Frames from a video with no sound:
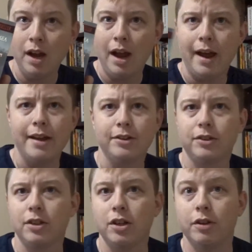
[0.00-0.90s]

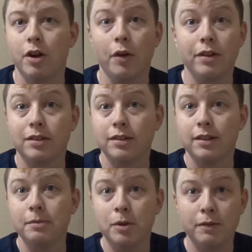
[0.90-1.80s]
As you know, this is
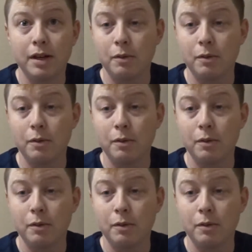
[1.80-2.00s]
the movie